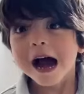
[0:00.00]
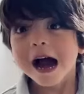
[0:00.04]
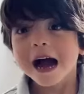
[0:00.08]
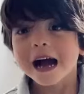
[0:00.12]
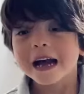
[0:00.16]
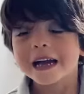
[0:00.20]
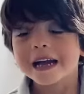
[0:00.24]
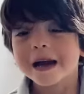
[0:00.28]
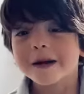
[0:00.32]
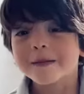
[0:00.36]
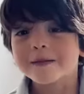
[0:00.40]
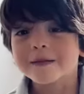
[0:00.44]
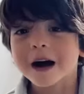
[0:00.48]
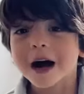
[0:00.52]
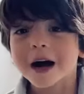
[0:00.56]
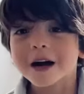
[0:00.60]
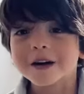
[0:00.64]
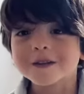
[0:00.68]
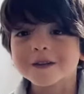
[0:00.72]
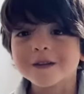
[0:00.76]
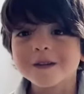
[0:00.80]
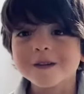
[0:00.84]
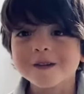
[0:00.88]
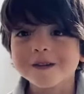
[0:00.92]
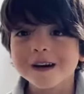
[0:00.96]
Hi, I'm
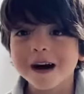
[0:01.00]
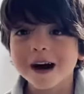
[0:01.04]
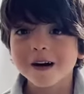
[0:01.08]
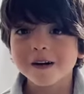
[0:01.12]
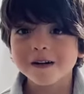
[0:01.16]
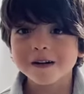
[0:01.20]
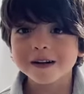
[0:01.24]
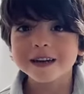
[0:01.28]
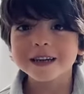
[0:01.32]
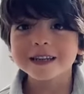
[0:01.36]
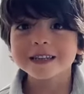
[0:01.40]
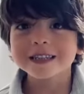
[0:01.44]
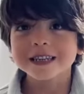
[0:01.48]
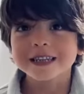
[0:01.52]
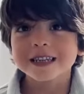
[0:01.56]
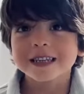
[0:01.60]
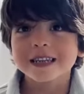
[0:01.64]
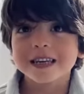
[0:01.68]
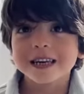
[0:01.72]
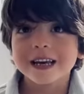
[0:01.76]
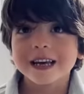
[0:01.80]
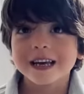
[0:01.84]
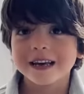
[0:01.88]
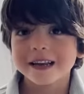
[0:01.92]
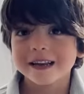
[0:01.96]
Otto Wellen,
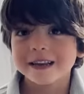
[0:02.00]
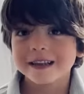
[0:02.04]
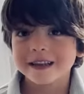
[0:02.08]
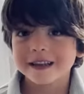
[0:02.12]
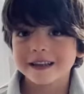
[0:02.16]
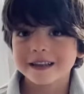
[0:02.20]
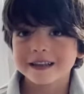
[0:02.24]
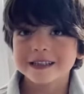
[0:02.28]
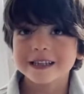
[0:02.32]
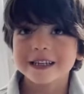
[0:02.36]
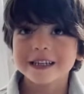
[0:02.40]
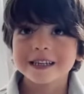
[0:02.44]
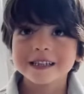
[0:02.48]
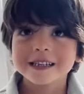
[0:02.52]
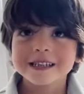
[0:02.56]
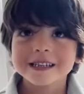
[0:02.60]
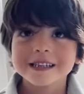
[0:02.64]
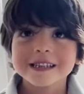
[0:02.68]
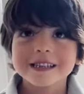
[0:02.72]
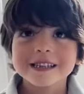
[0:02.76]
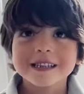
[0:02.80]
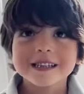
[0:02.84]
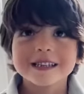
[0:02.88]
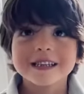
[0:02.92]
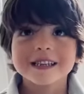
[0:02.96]
and, to,
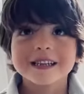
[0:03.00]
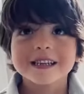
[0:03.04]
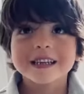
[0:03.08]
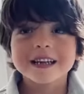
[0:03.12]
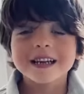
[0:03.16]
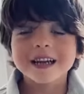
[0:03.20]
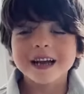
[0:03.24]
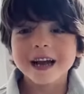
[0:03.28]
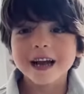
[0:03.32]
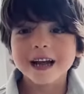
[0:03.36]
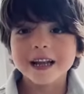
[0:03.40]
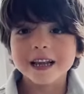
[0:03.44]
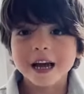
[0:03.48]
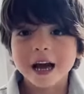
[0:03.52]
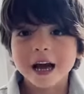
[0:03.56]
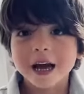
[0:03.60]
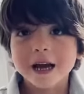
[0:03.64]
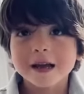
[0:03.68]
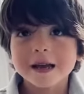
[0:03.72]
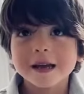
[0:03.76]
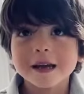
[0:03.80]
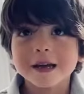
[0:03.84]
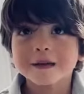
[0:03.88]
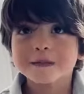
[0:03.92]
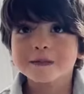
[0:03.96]
and I
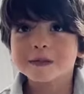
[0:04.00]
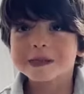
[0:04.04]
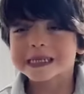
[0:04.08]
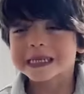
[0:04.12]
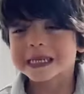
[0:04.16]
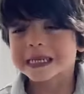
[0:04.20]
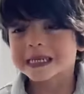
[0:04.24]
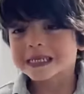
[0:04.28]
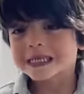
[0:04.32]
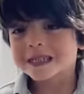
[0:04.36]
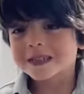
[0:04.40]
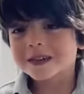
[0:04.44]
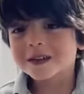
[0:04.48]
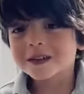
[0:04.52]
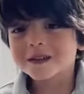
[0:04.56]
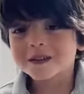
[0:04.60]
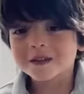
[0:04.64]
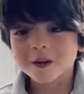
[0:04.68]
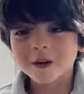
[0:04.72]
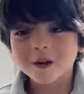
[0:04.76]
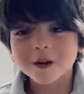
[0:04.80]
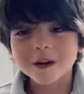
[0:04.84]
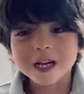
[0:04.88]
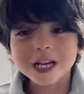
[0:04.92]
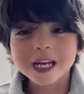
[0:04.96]
am six years
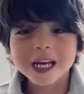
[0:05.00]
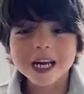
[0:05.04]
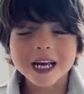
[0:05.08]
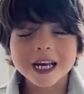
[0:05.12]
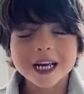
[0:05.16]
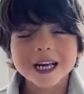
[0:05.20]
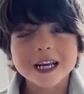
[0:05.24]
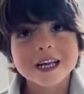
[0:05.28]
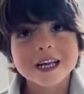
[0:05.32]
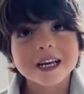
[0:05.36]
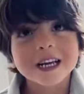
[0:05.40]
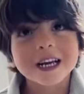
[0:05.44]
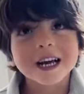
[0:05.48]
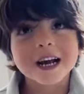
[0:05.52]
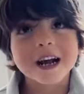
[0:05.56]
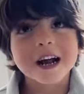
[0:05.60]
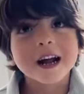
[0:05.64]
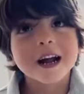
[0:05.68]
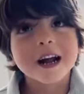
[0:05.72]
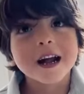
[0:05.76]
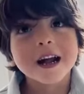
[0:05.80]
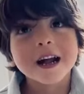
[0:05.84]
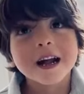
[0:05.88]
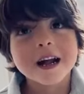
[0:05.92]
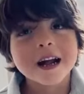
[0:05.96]
old.
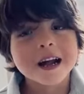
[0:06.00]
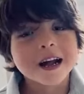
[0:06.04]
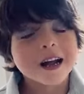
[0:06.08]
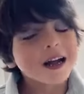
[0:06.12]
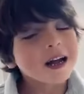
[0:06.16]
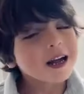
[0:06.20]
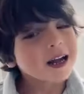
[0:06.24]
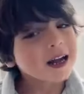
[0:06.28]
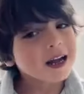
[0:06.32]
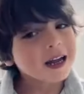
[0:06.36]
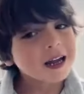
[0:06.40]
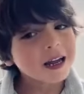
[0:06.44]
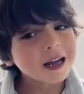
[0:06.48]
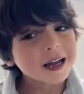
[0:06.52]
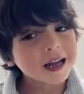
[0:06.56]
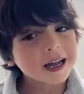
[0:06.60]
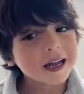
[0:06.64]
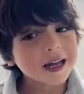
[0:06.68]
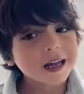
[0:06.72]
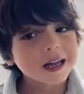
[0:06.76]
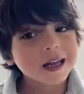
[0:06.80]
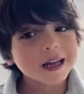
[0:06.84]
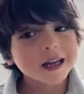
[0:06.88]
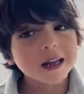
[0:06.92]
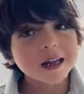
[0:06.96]
Mm-hmm.
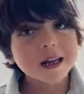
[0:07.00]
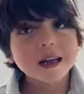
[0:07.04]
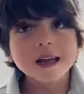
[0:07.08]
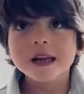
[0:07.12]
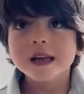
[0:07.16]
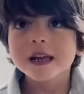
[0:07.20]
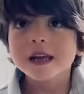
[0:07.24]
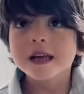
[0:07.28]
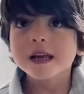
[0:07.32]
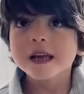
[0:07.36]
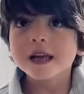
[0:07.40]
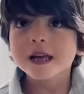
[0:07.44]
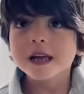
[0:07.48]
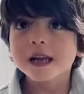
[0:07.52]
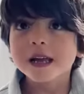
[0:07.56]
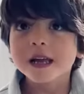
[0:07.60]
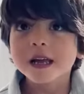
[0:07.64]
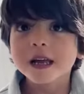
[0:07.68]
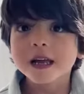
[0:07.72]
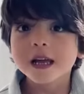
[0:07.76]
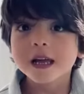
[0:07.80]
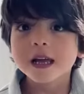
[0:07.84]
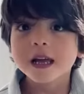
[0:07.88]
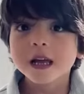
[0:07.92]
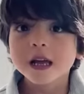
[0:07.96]
What are you showing
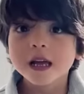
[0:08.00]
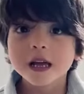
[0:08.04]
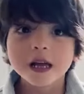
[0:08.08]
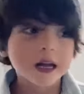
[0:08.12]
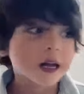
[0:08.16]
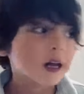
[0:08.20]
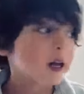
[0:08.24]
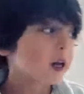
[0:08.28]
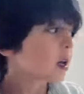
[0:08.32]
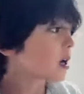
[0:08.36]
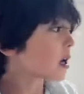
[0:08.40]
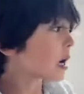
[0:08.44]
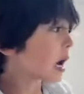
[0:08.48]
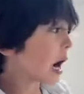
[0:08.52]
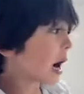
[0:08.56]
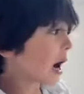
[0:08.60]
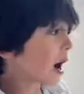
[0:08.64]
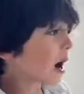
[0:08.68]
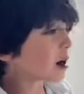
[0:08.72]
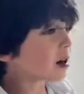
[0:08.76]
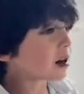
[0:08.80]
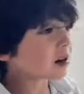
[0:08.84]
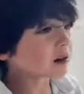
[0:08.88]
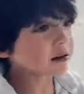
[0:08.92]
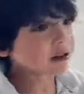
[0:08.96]
us today?
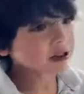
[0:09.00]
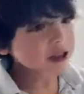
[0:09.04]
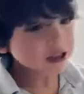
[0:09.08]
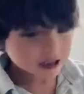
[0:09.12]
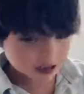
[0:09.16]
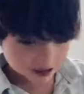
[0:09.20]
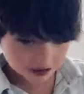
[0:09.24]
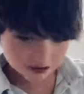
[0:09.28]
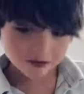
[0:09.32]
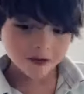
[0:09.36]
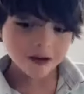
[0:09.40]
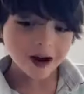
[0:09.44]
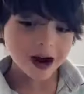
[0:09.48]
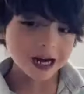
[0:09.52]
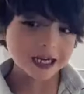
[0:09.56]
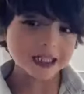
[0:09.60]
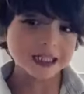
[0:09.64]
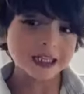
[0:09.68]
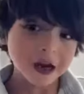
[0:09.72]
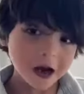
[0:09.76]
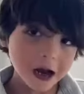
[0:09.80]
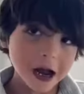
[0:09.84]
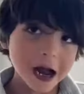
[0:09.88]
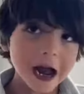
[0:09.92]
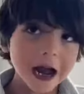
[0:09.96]
How to wash
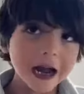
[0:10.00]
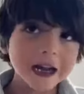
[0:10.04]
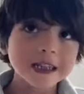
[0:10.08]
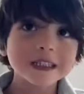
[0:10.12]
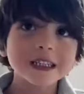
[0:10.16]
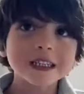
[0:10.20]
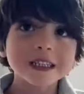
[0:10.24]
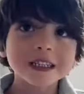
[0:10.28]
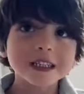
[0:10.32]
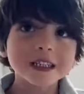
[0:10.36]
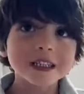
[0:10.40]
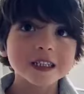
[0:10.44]
your hands.